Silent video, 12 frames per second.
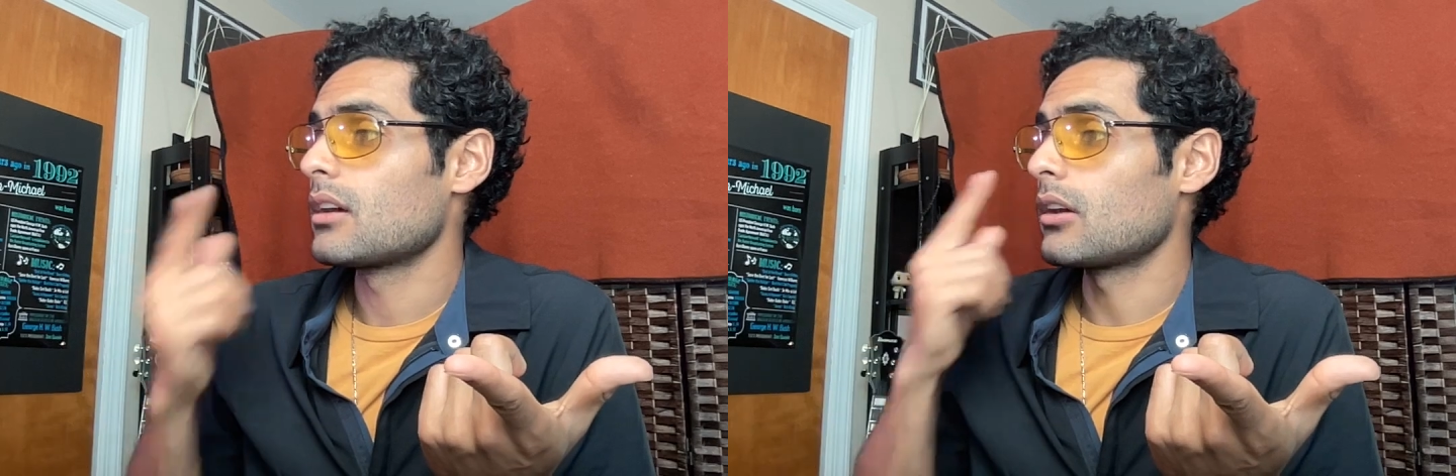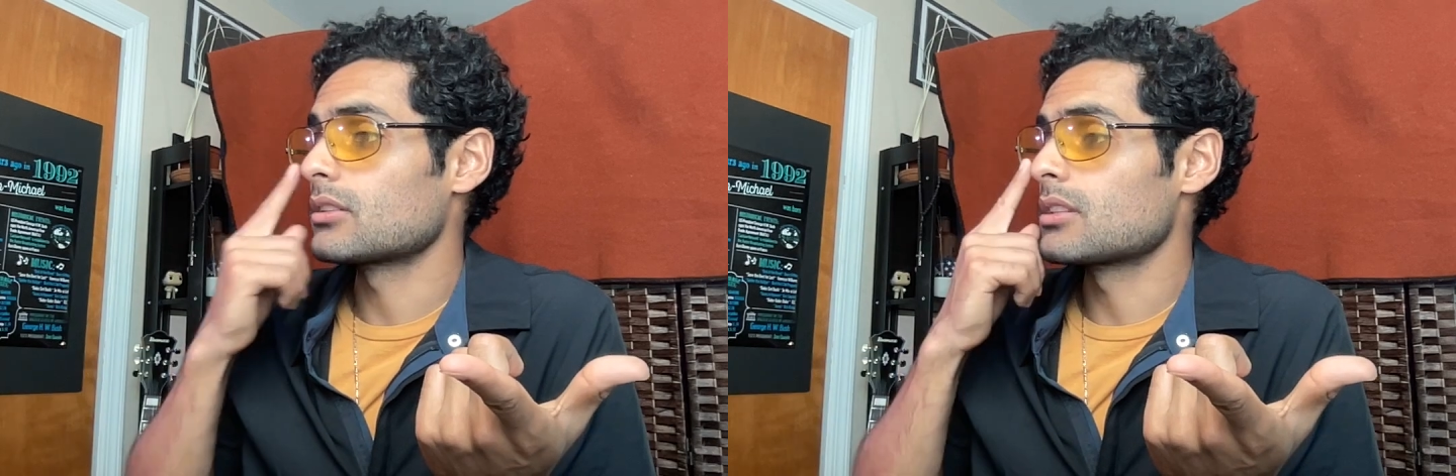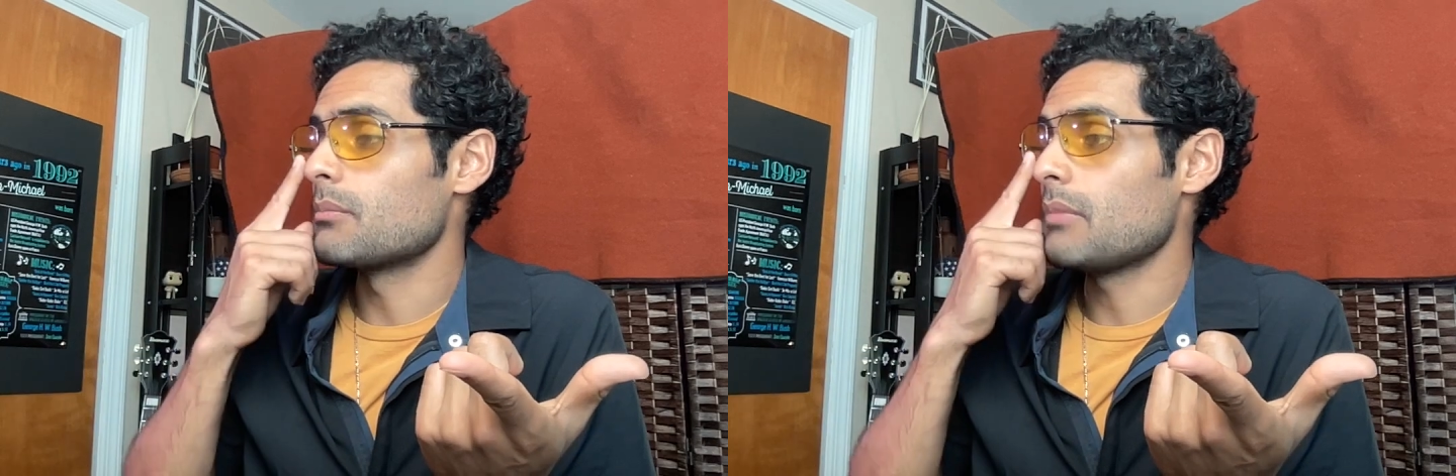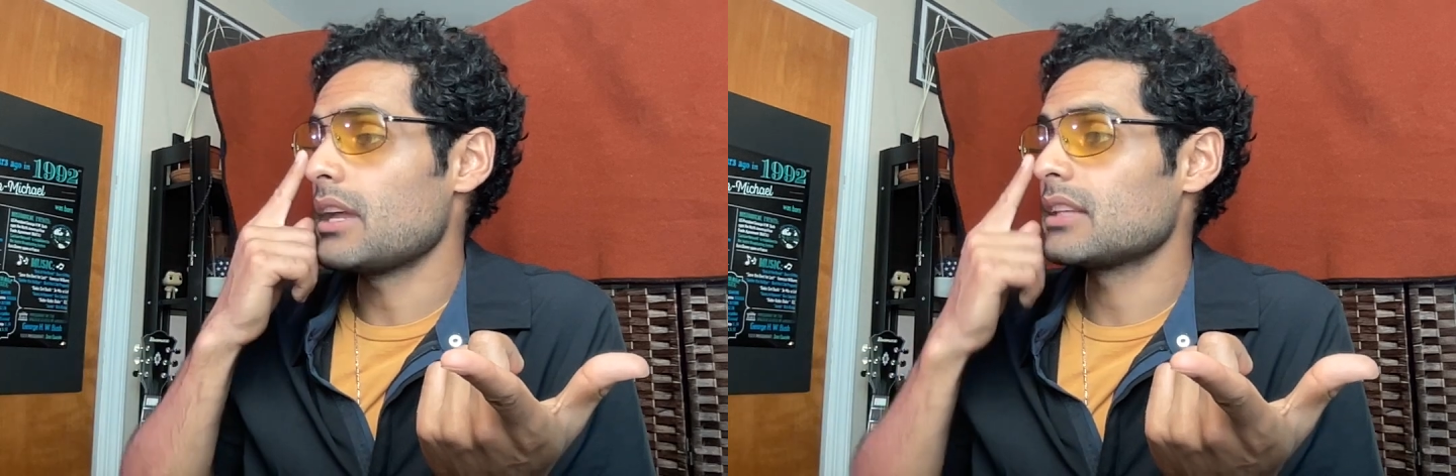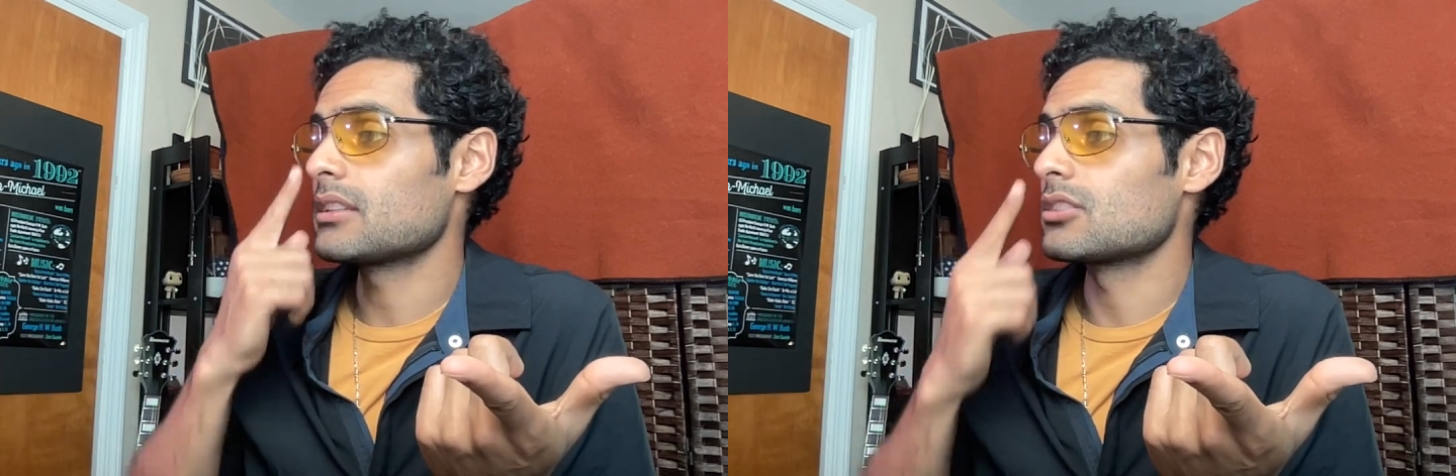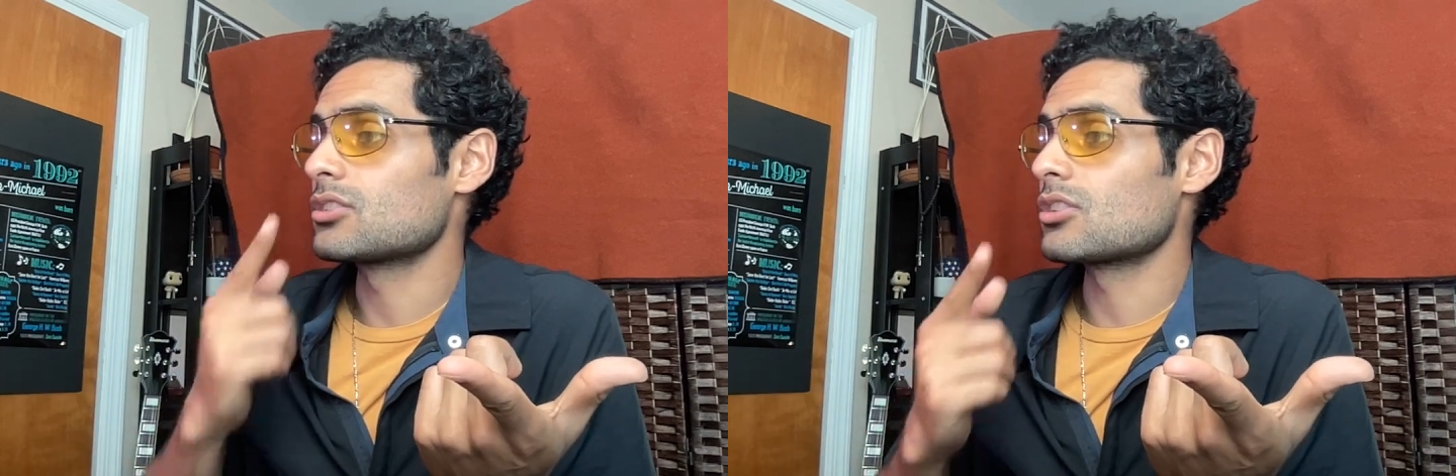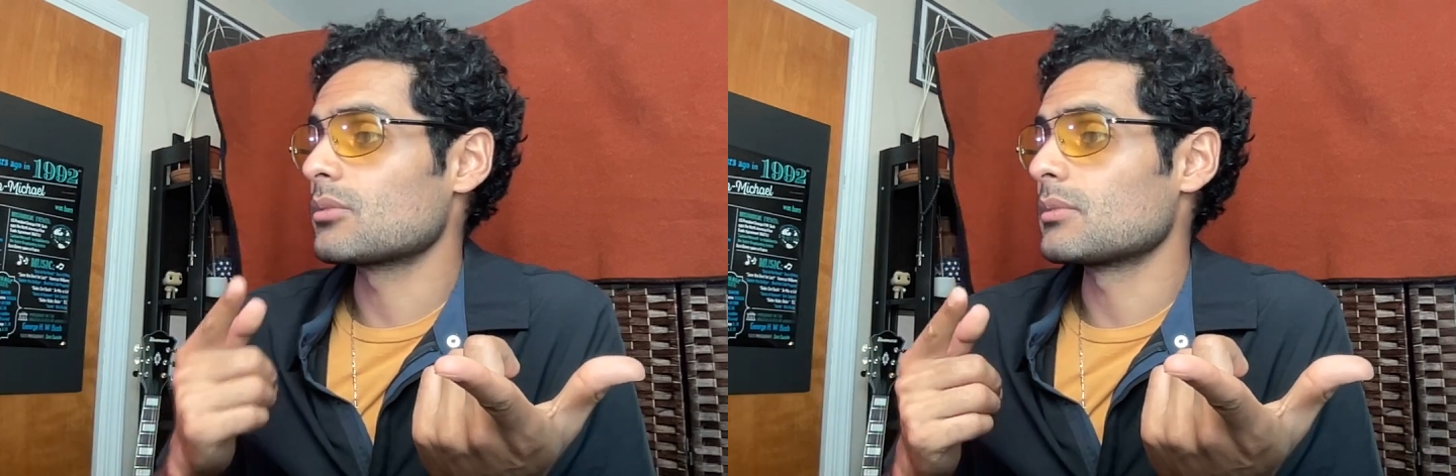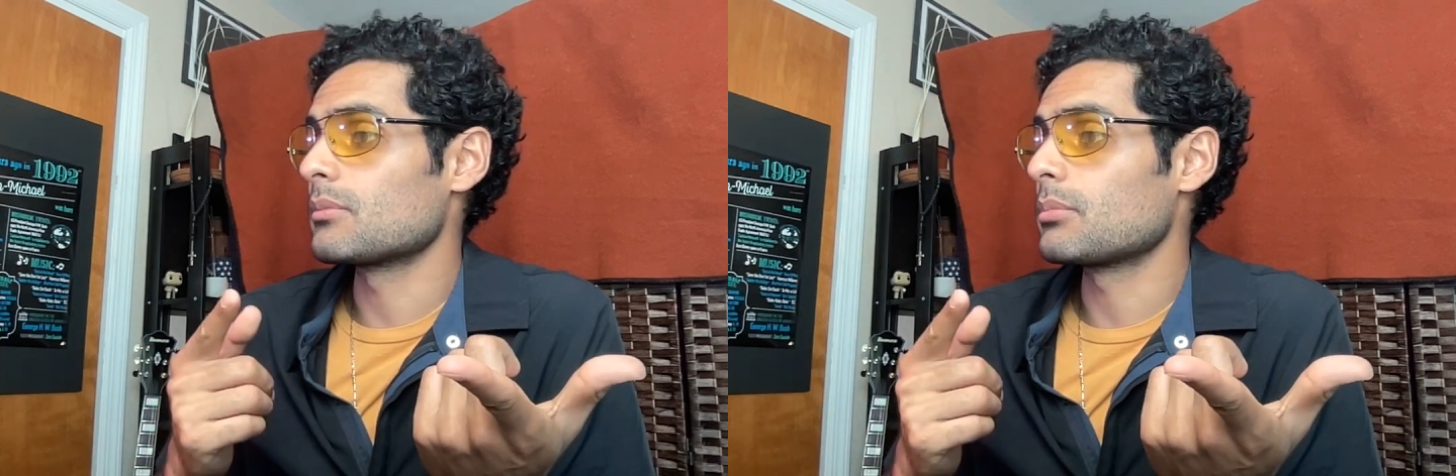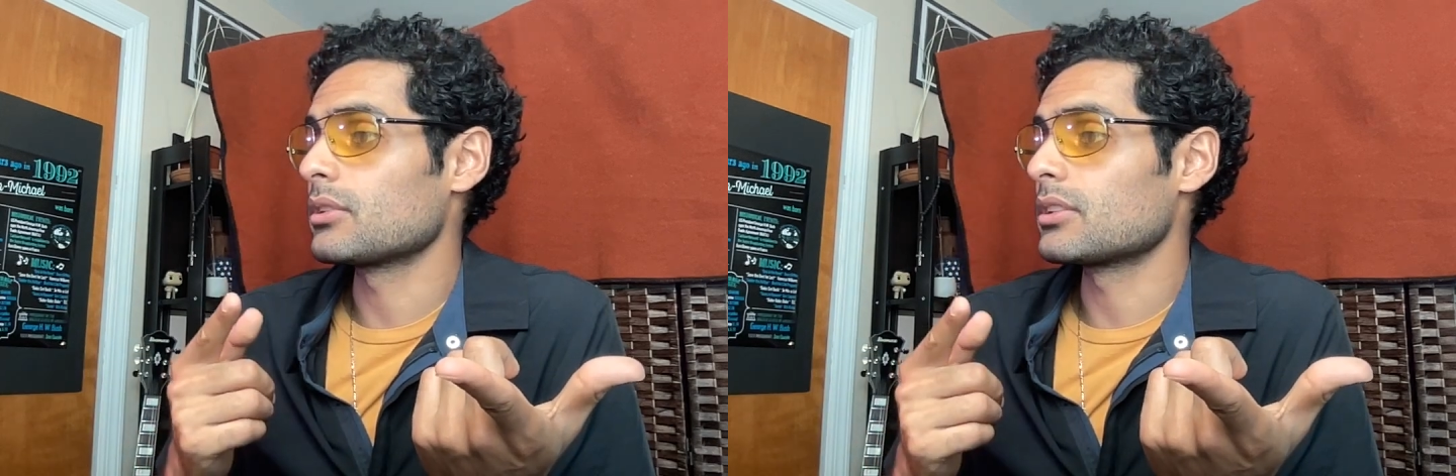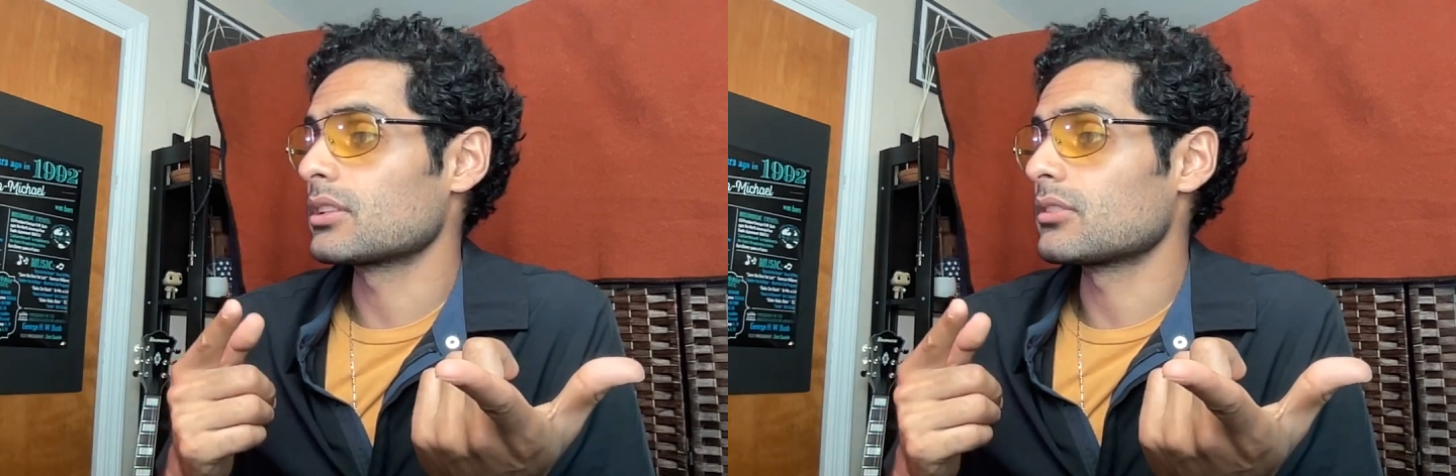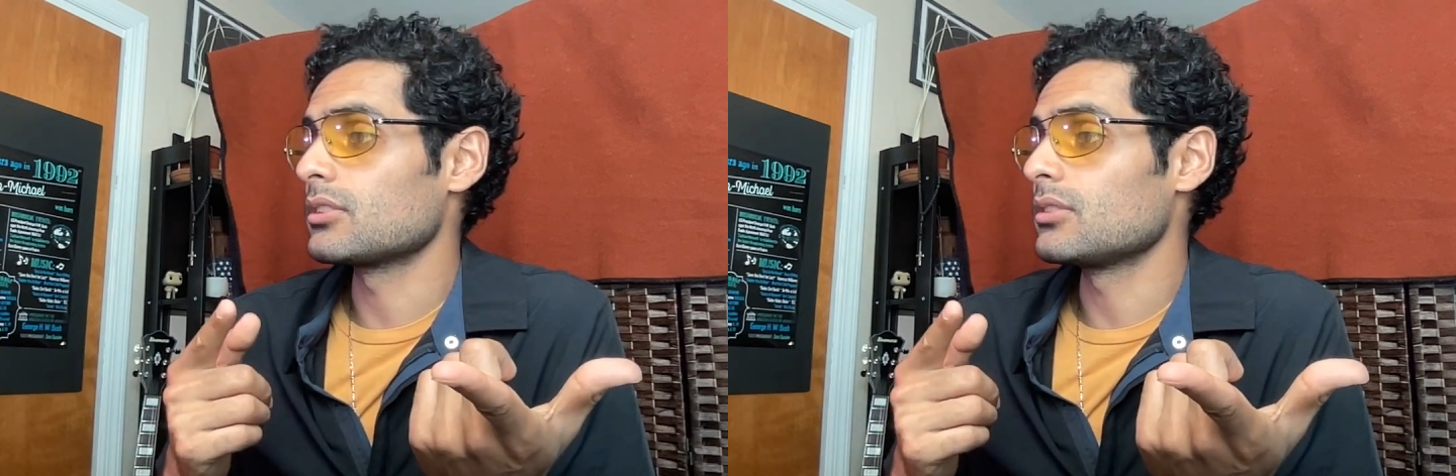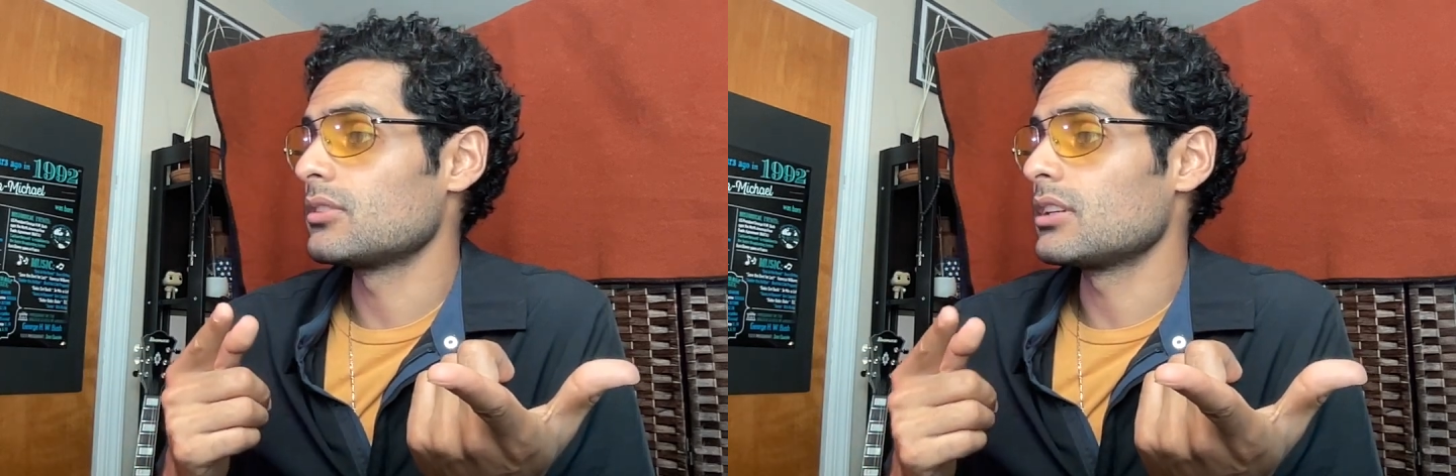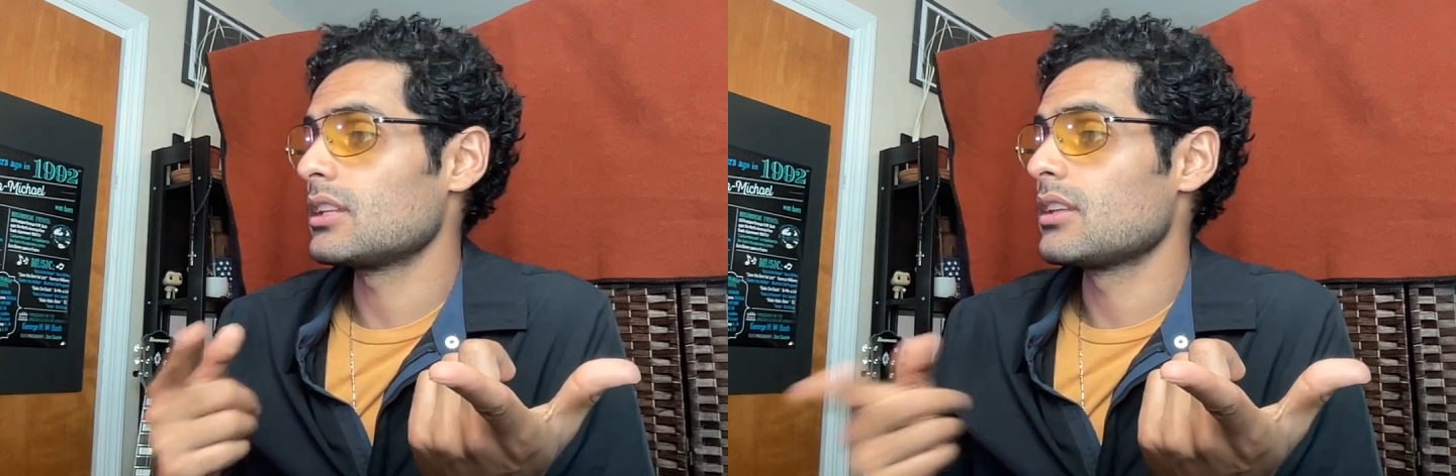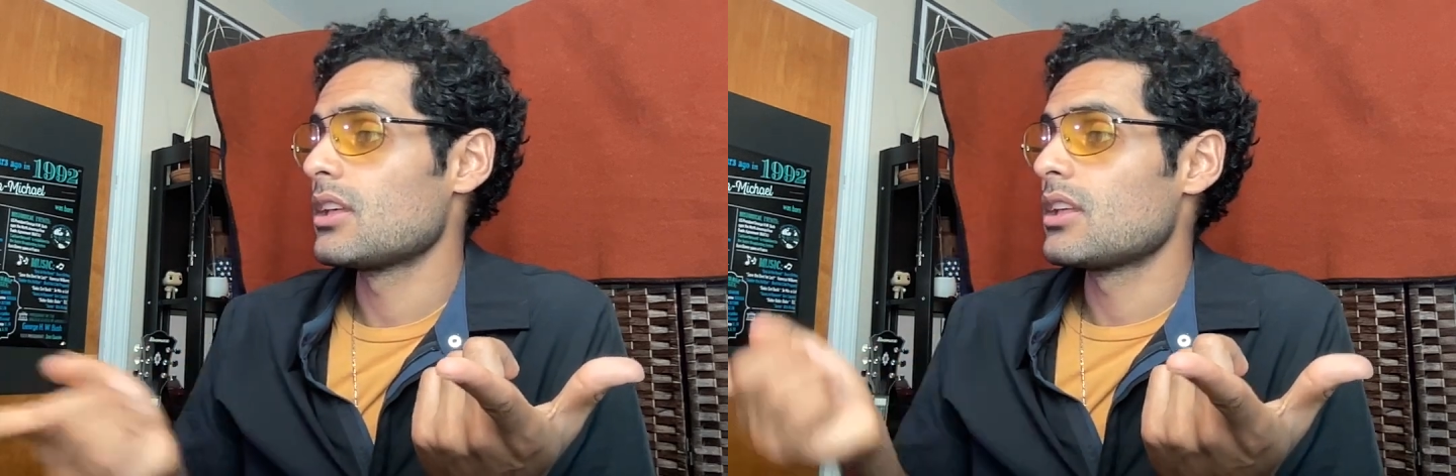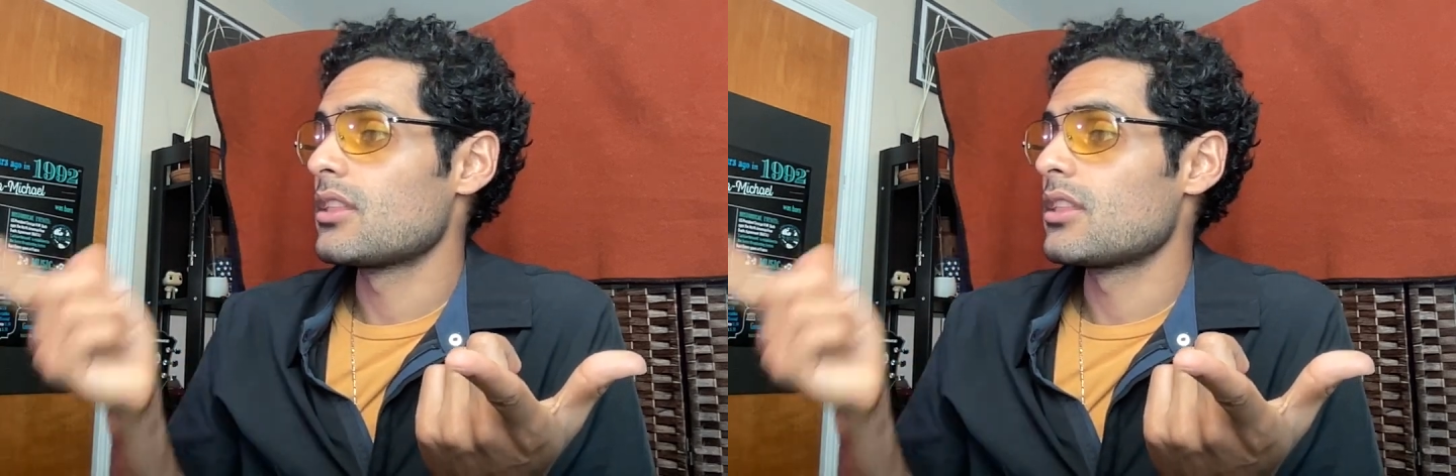or demanded German political unity.